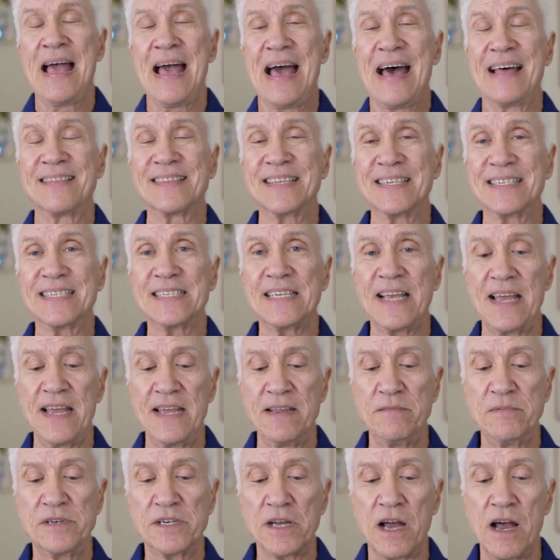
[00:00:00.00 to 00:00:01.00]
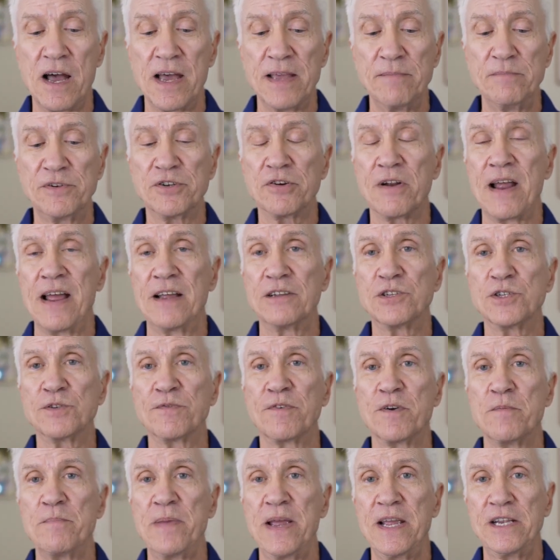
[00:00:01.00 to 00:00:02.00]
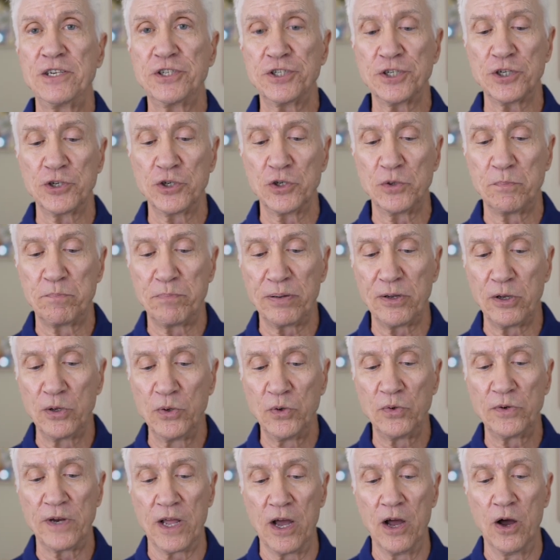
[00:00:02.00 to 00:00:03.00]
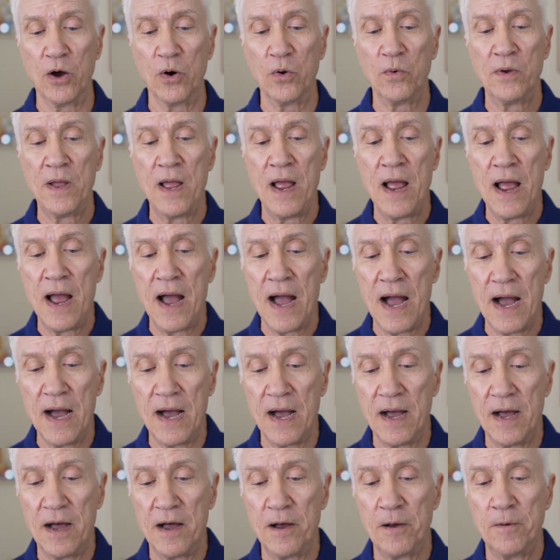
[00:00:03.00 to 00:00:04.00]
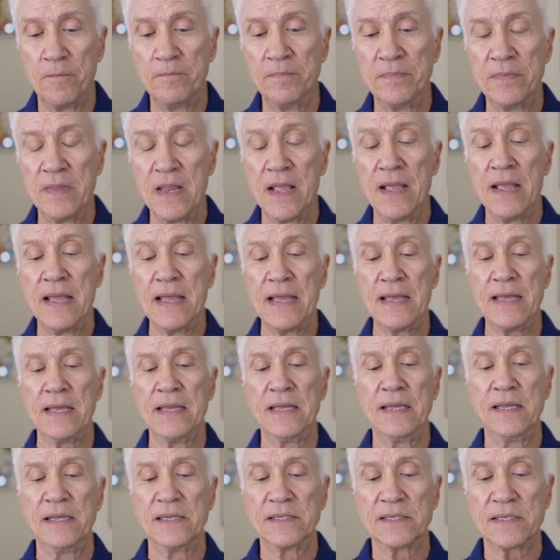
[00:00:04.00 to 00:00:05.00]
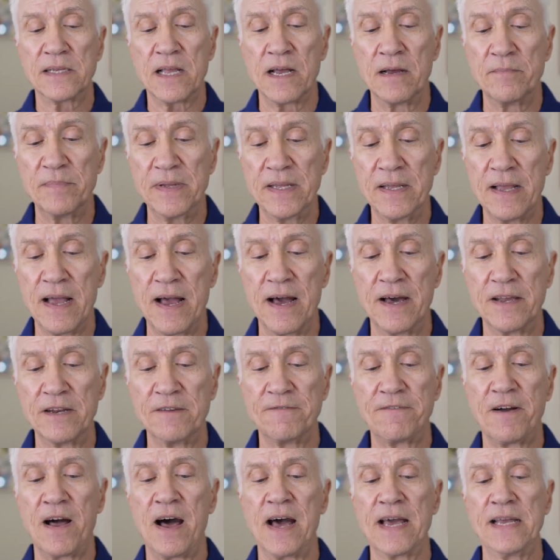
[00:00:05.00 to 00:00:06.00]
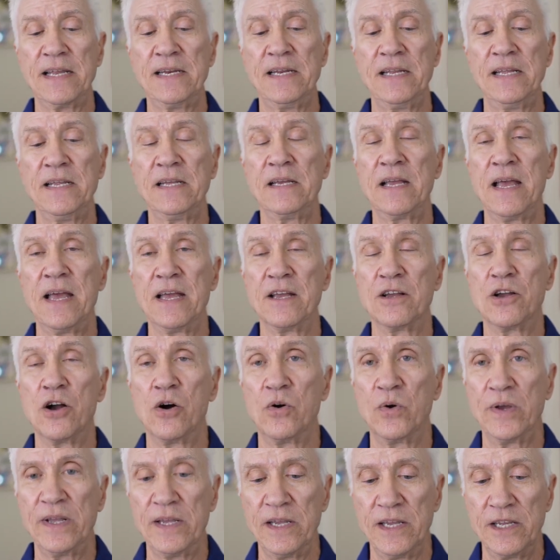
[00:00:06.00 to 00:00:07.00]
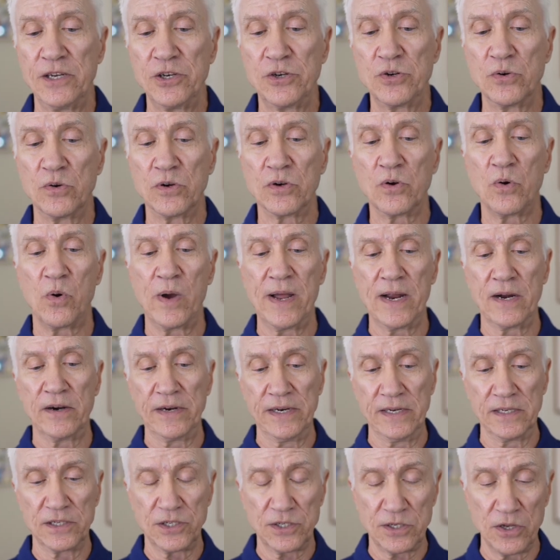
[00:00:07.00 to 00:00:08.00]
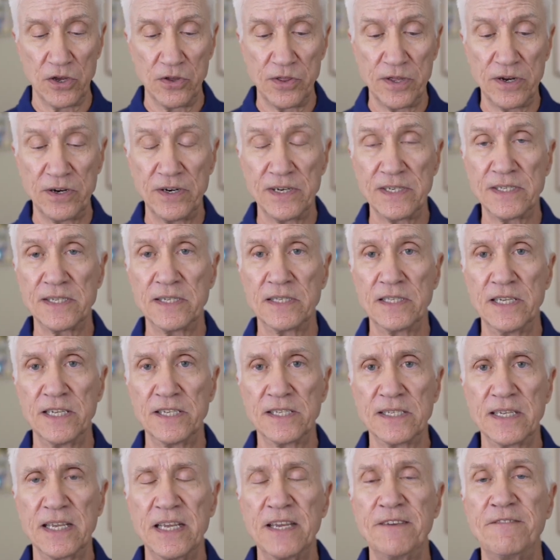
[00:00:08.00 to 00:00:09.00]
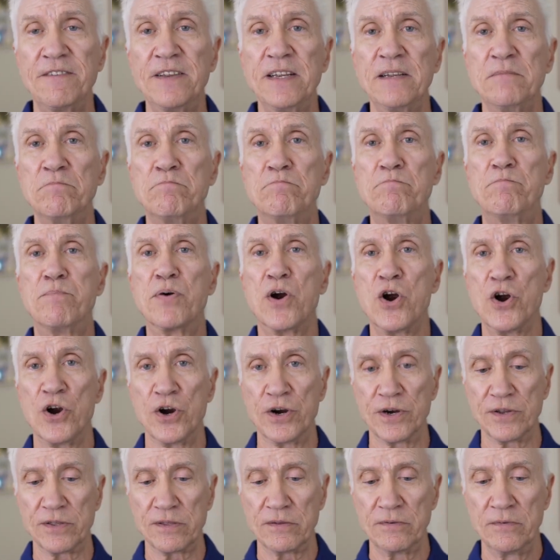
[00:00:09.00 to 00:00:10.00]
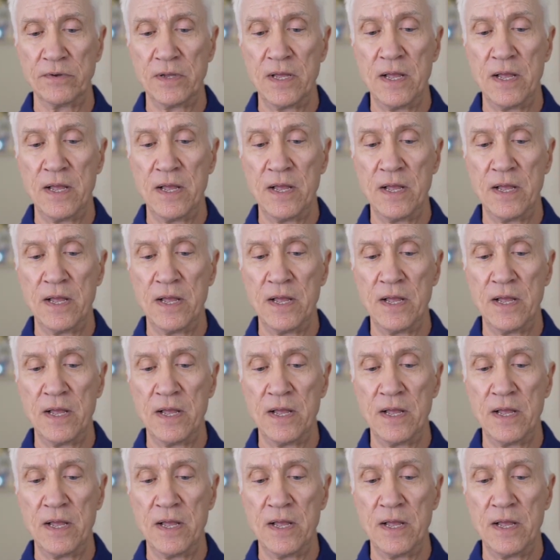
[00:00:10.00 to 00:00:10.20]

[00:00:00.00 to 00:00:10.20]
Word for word: At the same time, transformational Pluto um, is coming out of hiding and going into Aquarius. So there is this giving birth.